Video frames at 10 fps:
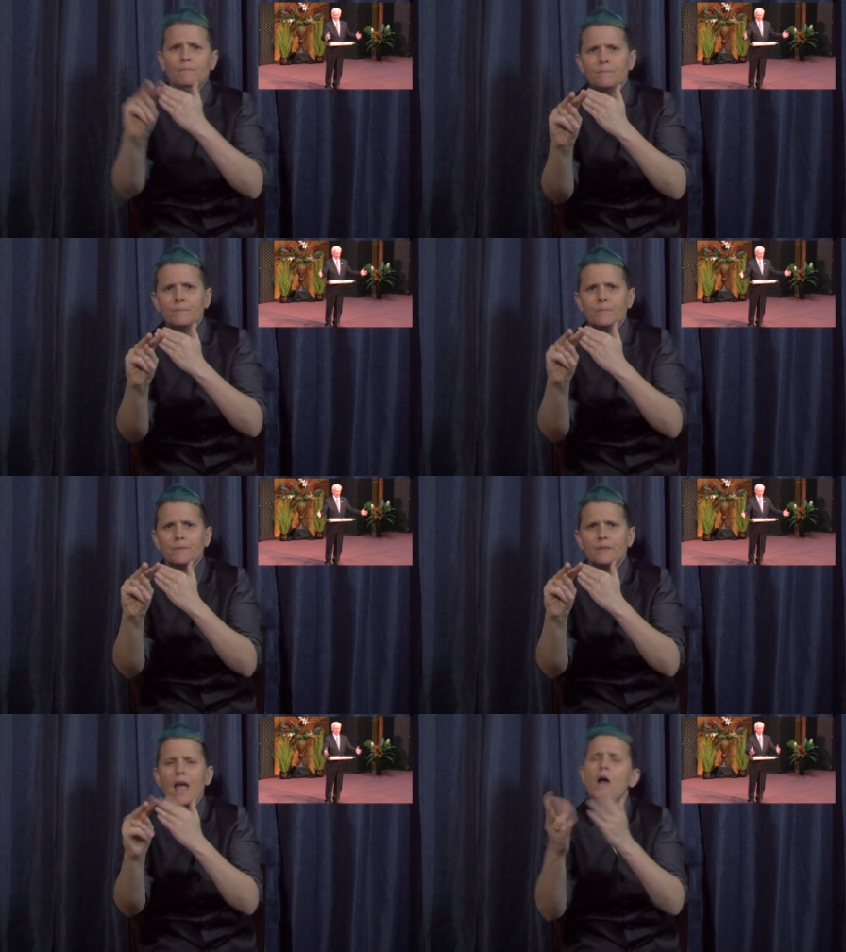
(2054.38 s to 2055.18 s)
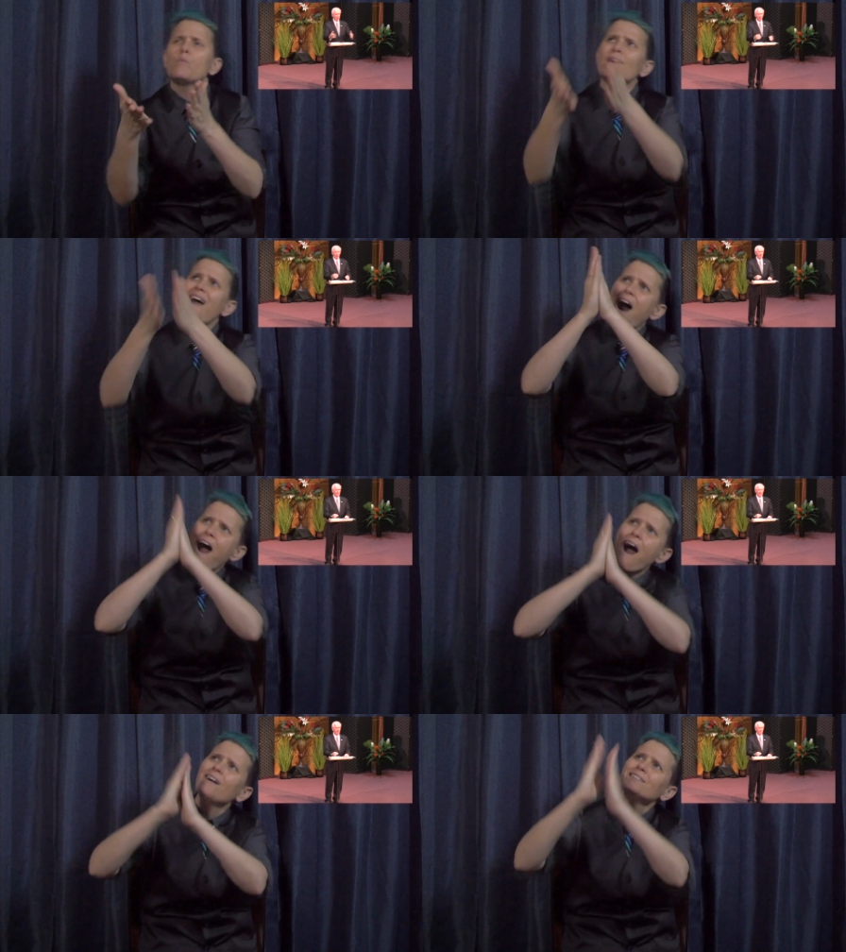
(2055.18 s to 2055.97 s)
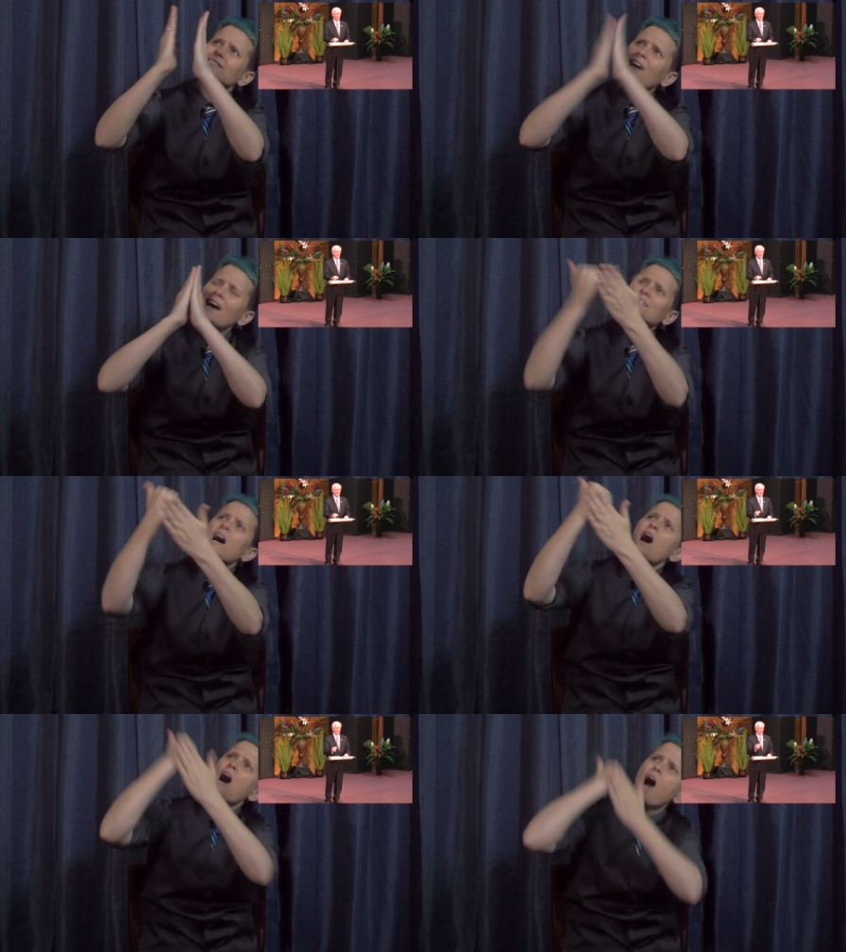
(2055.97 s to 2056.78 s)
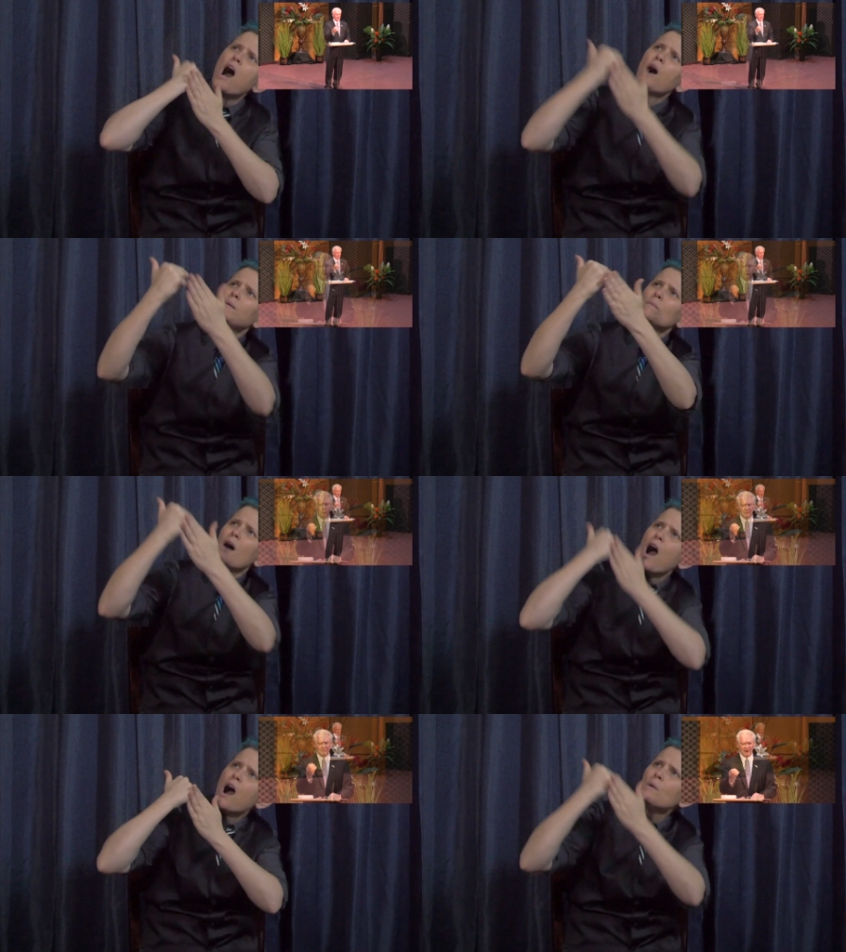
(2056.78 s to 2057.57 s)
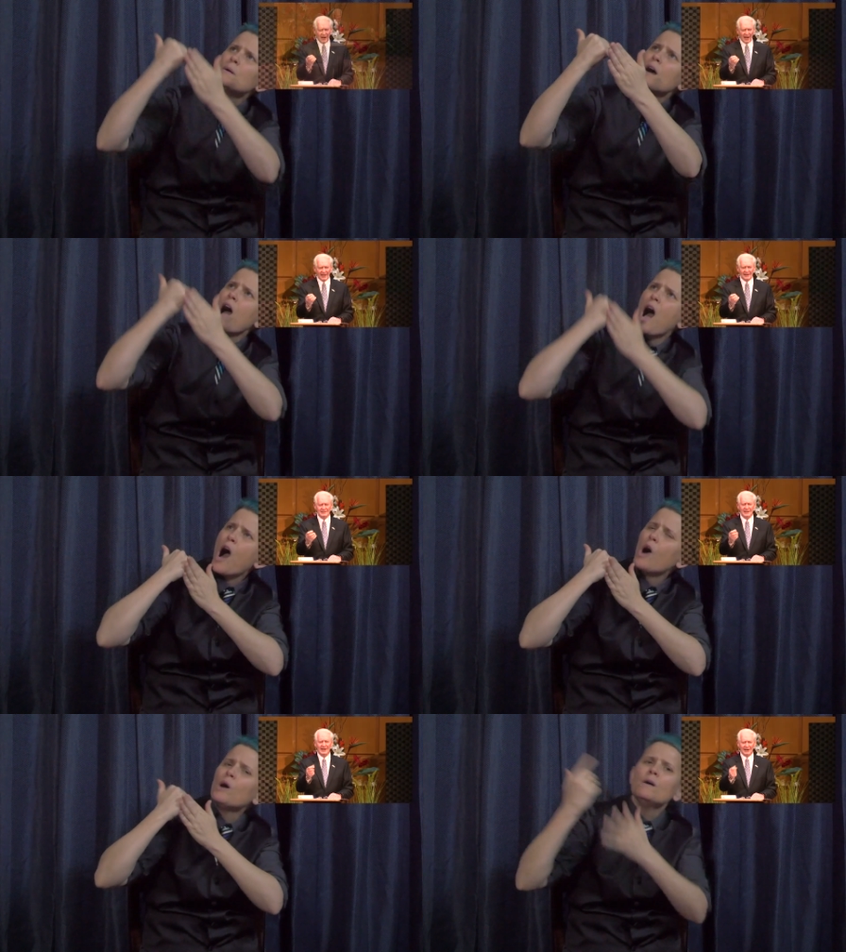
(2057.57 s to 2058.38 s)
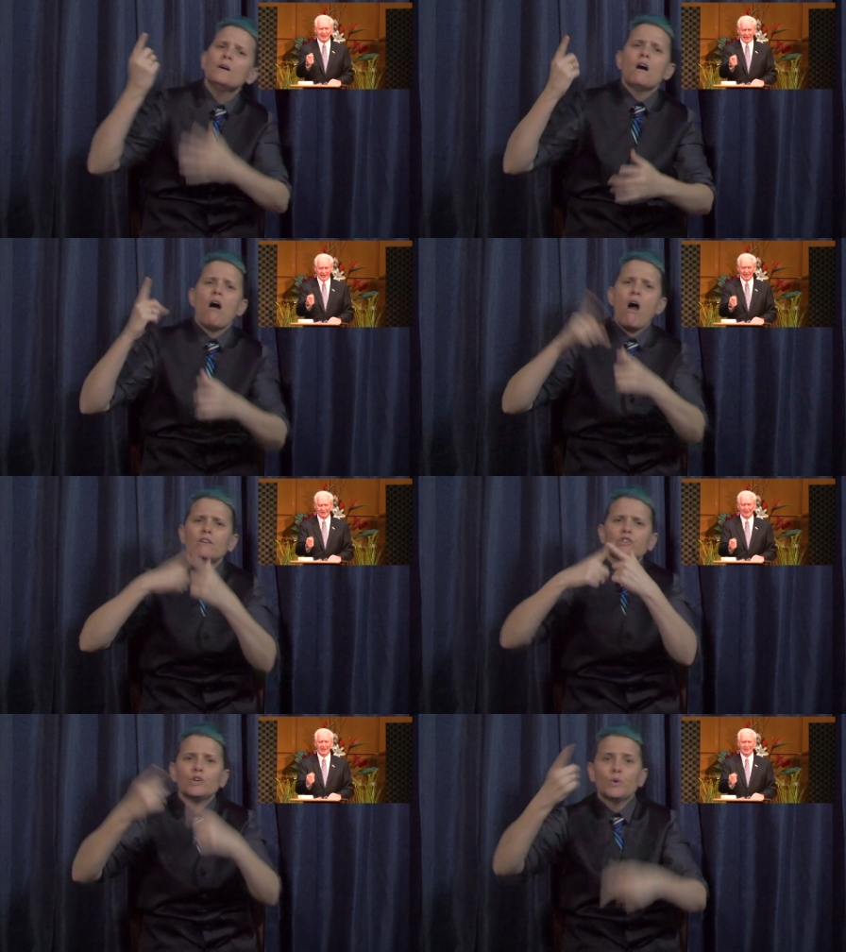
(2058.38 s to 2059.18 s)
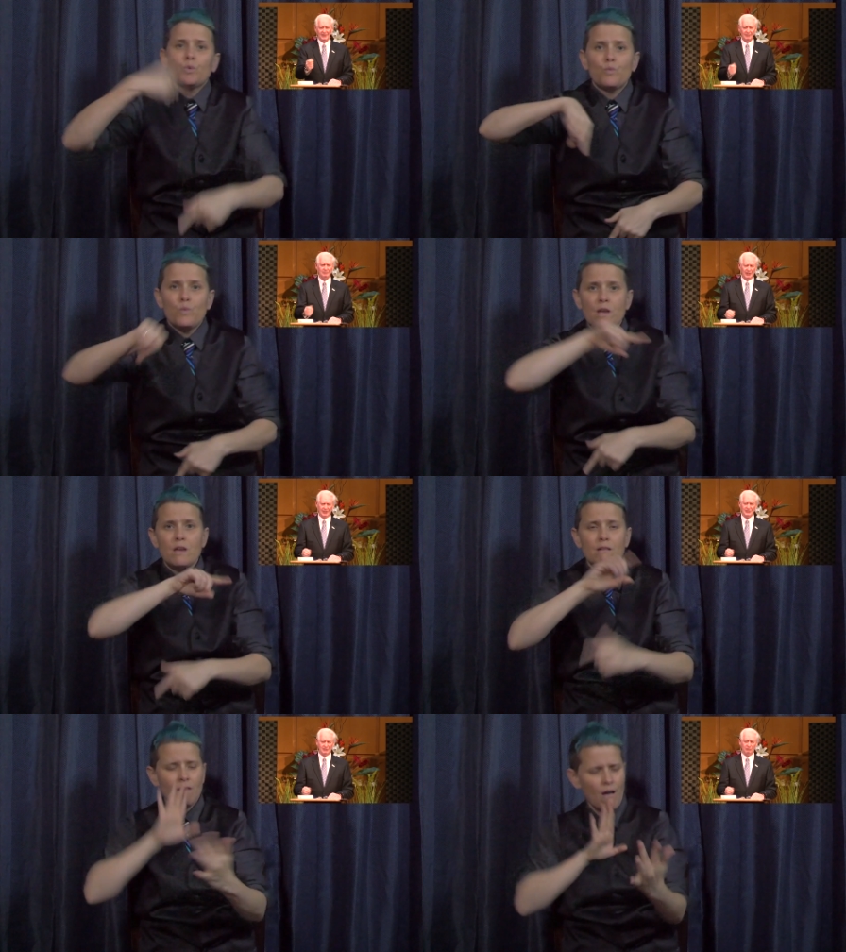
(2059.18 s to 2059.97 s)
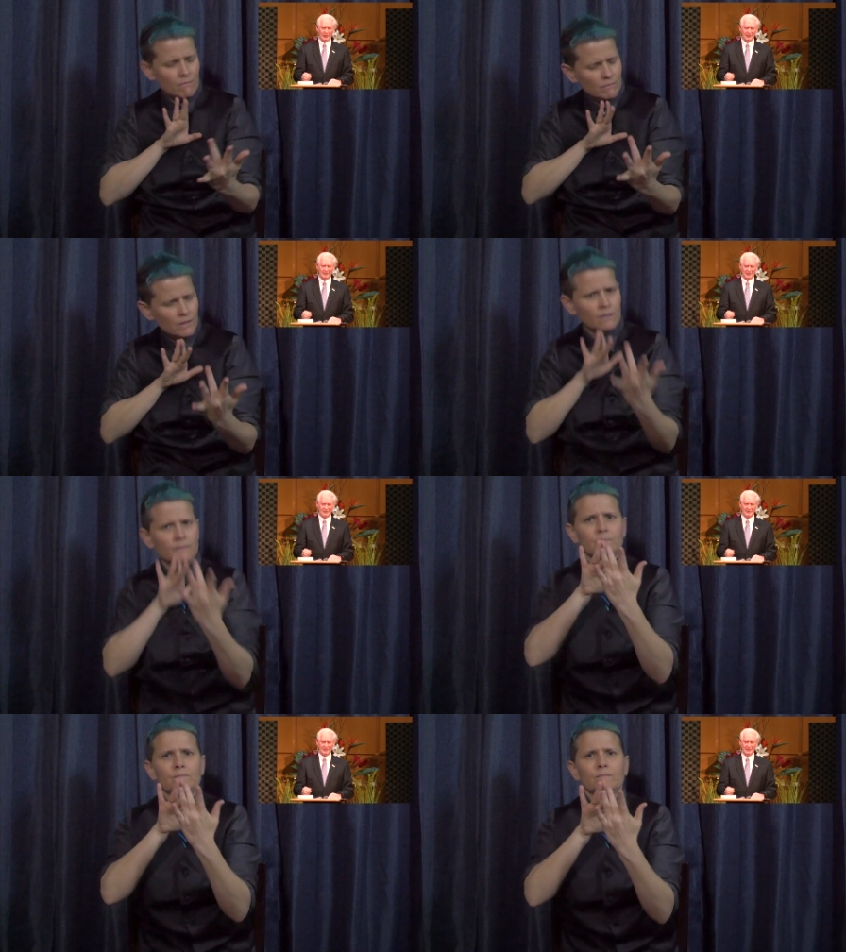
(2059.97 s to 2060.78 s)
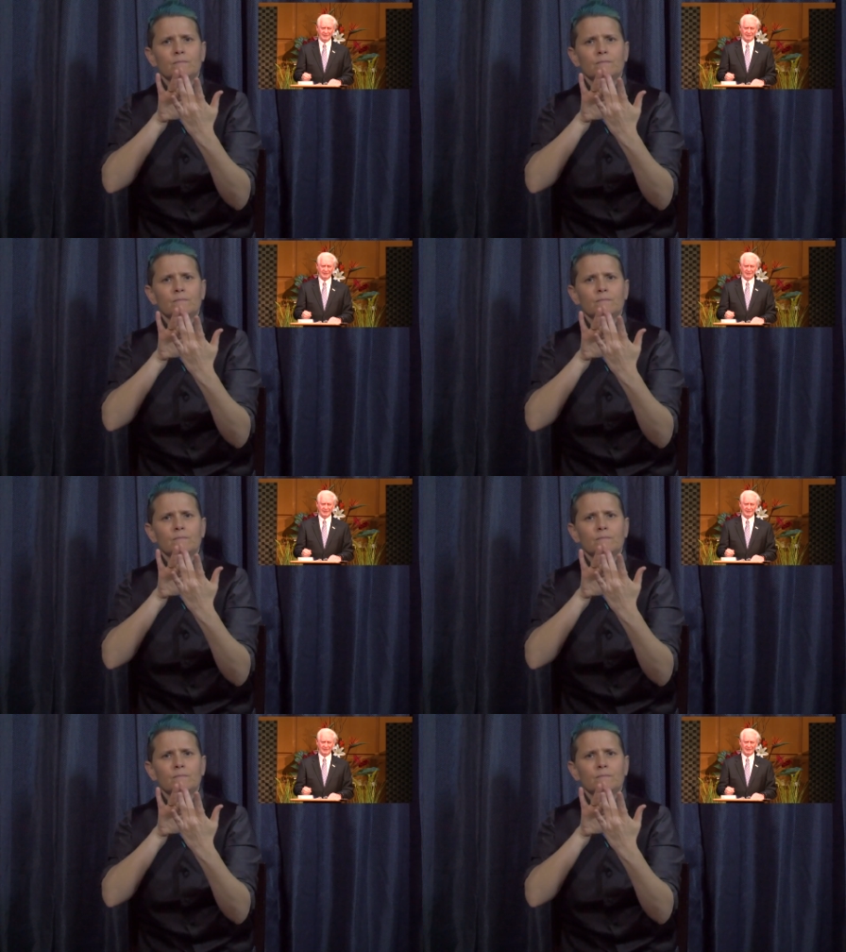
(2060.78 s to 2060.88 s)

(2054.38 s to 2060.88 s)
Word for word: asking for all the help we need until we find again that place of oneness,